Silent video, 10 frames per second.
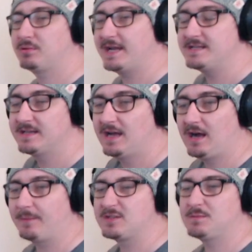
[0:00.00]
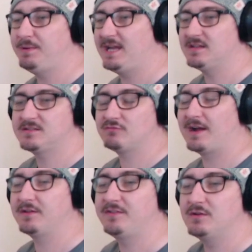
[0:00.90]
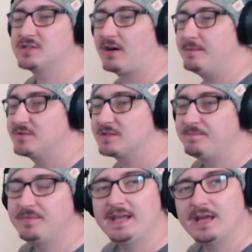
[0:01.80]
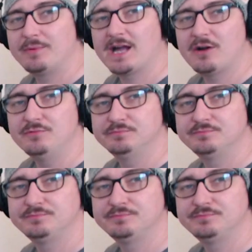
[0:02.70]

played up to speed around a few times. Here we go.